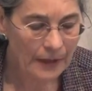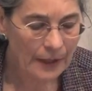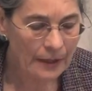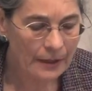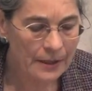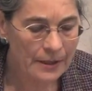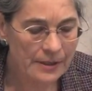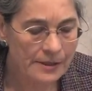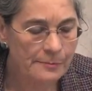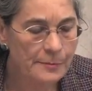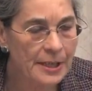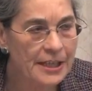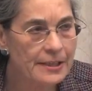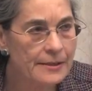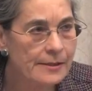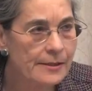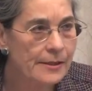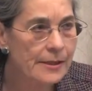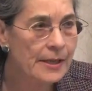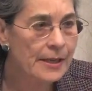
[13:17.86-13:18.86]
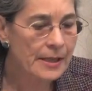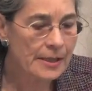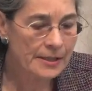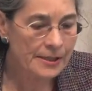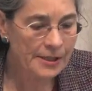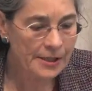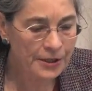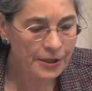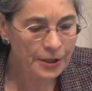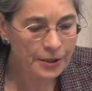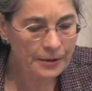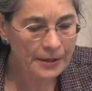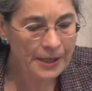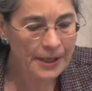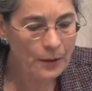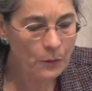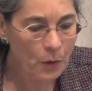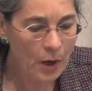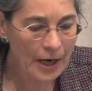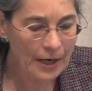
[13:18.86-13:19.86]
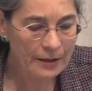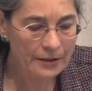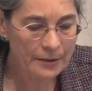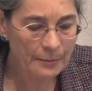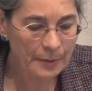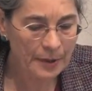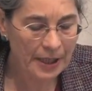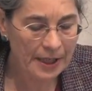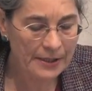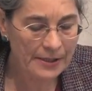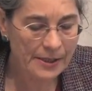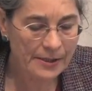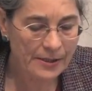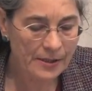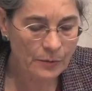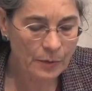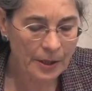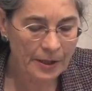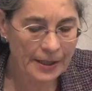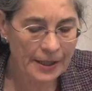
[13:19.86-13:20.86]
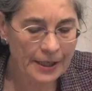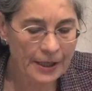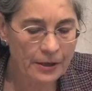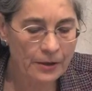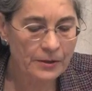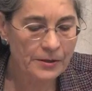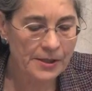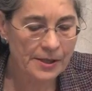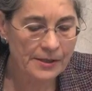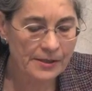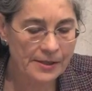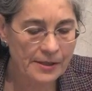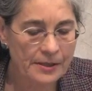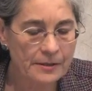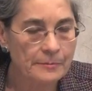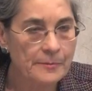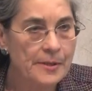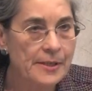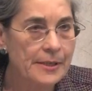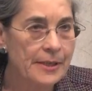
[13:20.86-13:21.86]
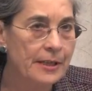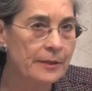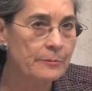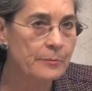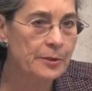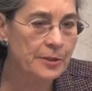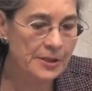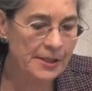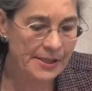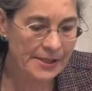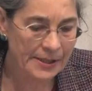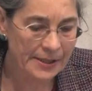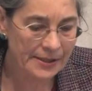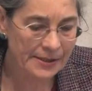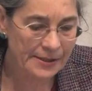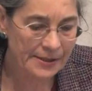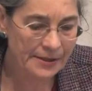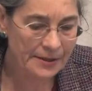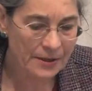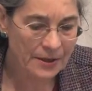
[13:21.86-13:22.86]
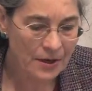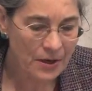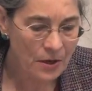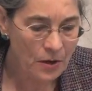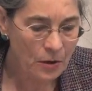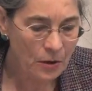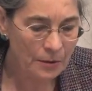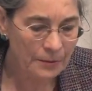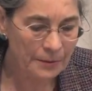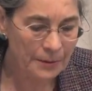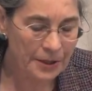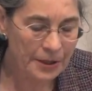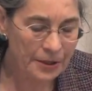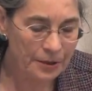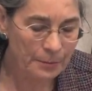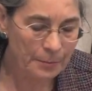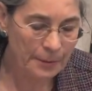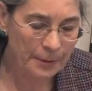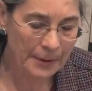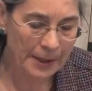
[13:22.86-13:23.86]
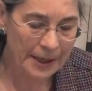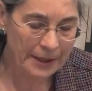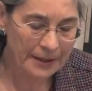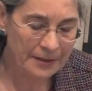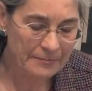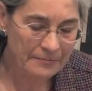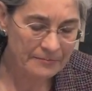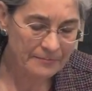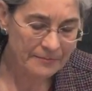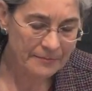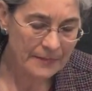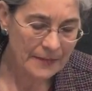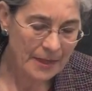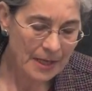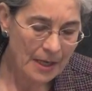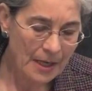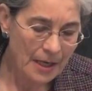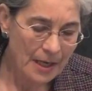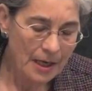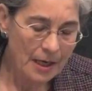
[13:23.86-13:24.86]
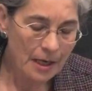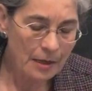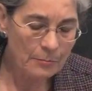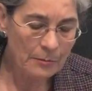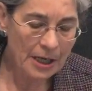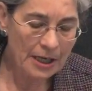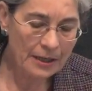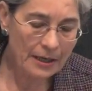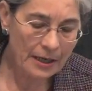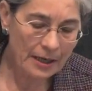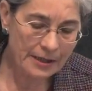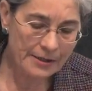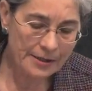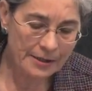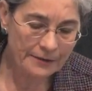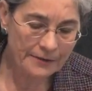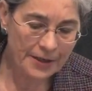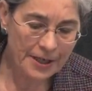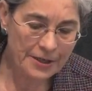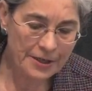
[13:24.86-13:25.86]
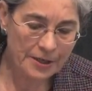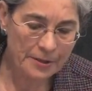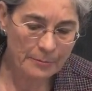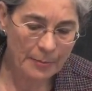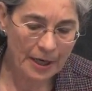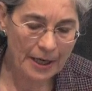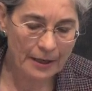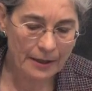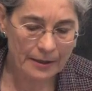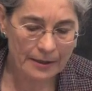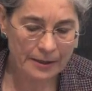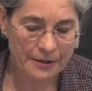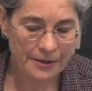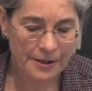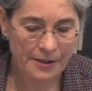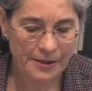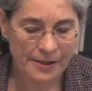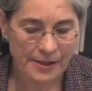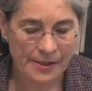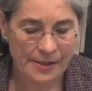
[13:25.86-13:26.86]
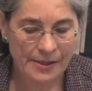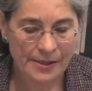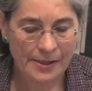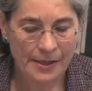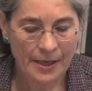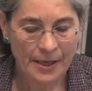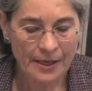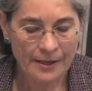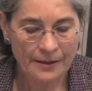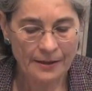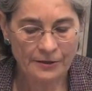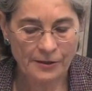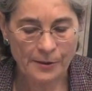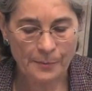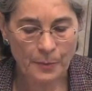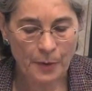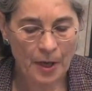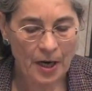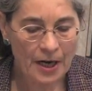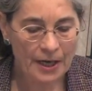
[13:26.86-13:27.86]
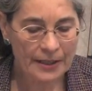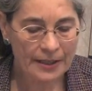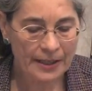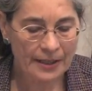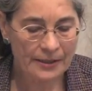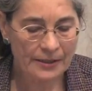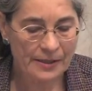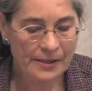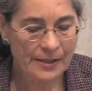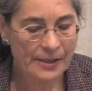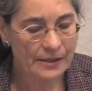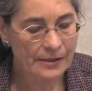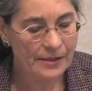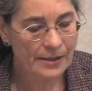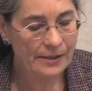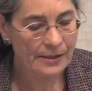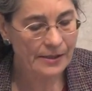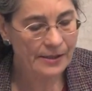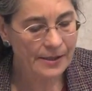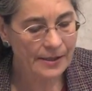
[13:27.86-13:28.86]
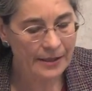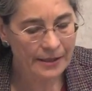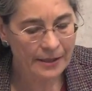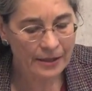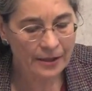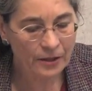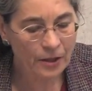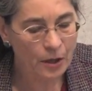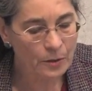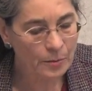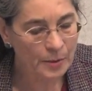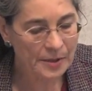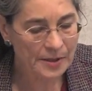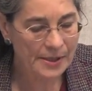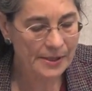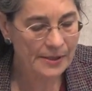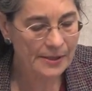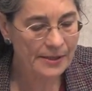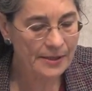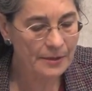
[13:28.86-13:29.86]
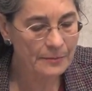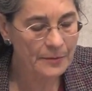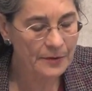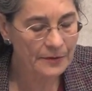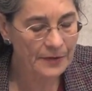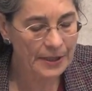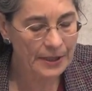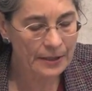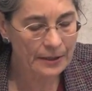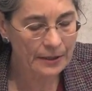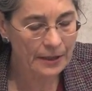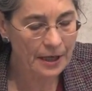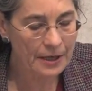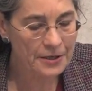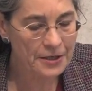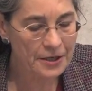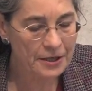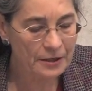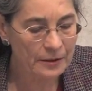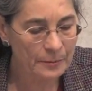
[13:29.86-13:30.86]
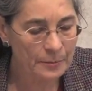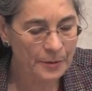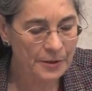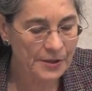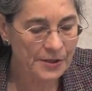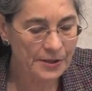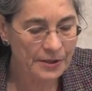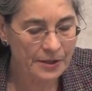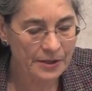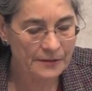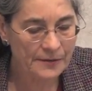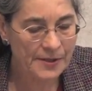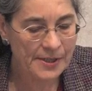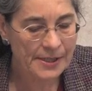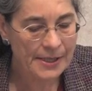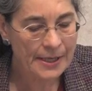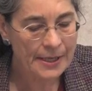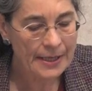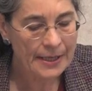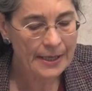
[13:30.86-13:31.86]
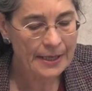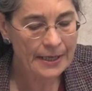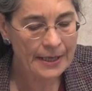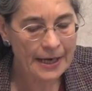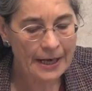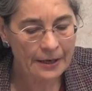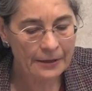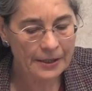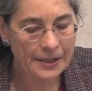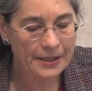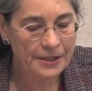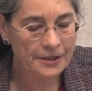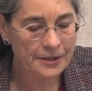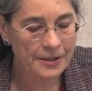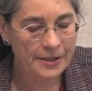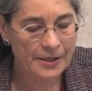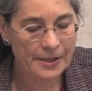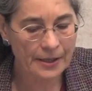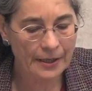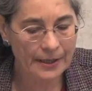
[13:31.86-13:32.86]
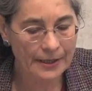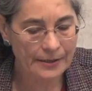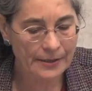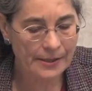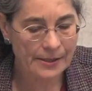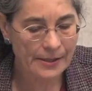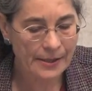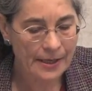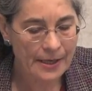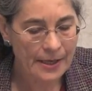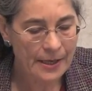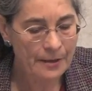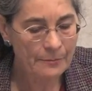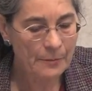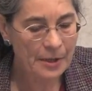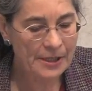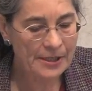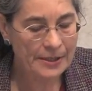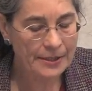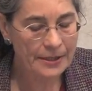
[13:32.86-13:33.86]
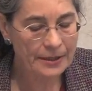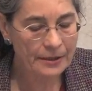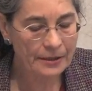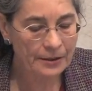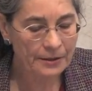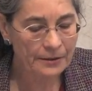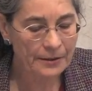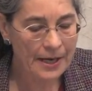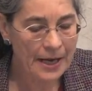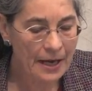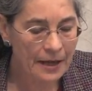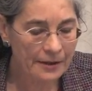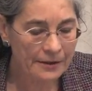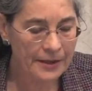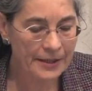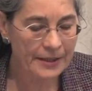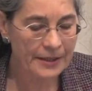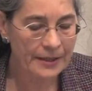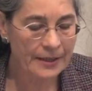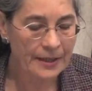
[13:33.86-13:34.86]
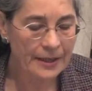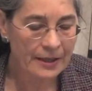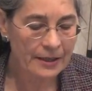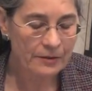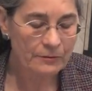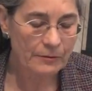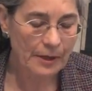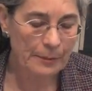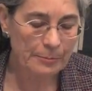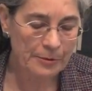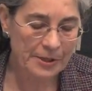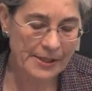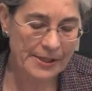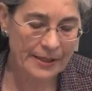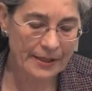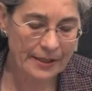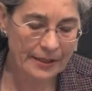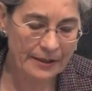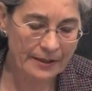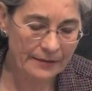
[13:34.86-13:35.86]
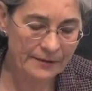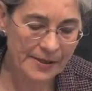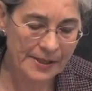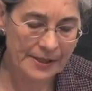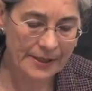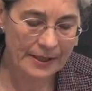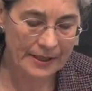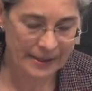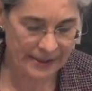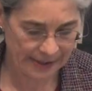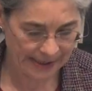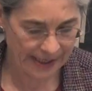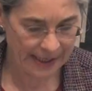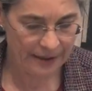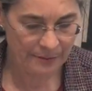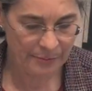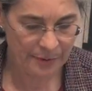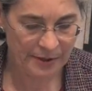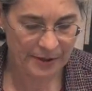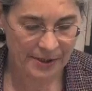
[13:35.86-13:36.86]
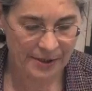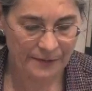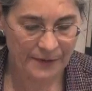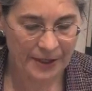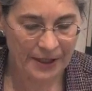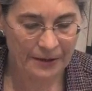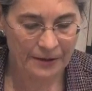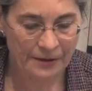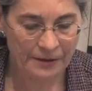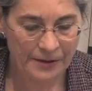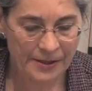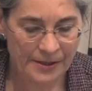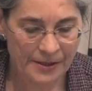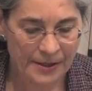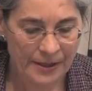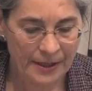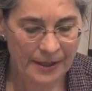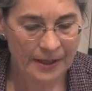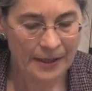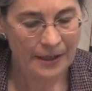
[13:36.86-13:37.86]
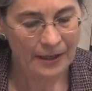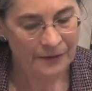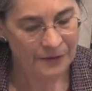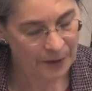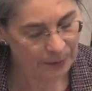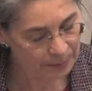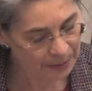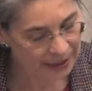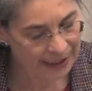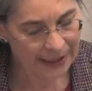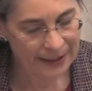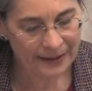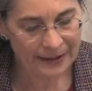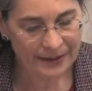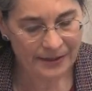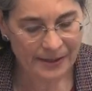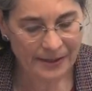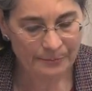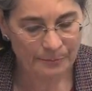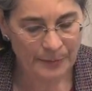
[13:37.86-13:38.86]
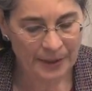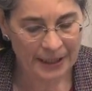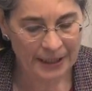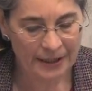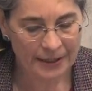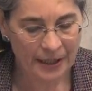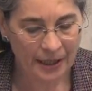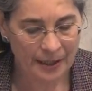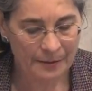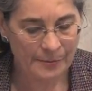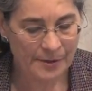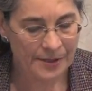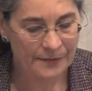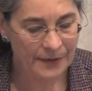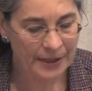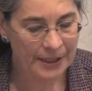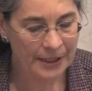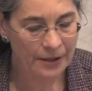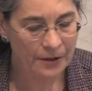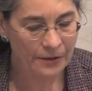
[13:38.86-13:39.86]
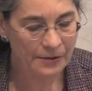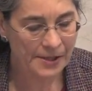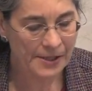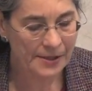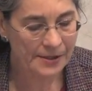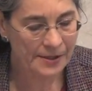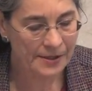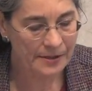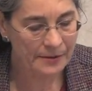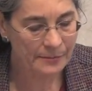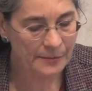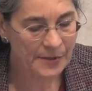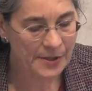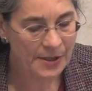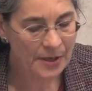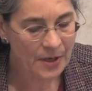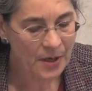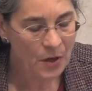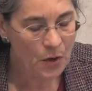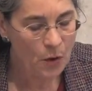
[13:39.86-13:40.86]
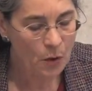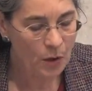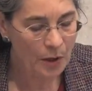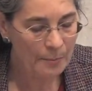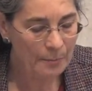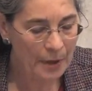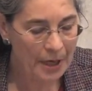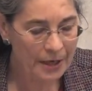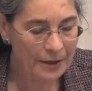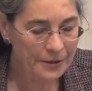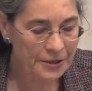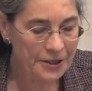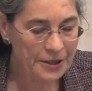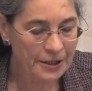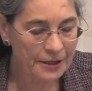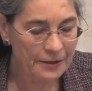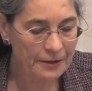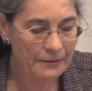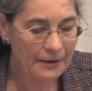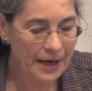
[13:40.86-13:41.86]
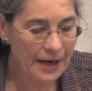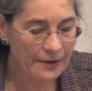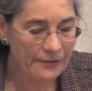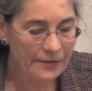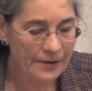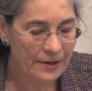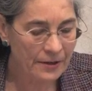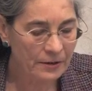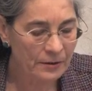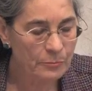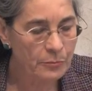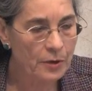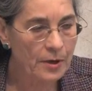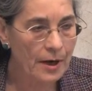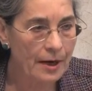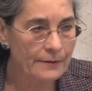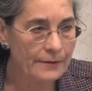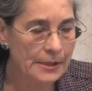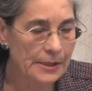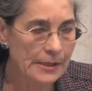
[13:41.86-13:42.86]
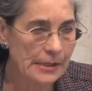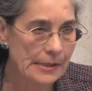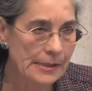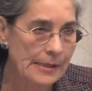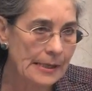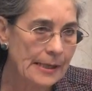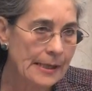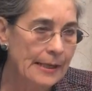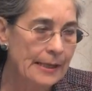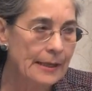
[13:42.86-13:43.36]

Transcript: This means securing wild places where ecosystems can persist or recuperate. Among conservation biologists, there's broad consensus that a global system of ecological preserves and heritage sites must include healthy, representative examples of the Earth's, of the planet's many types of ecosystems or biogeographical provinces.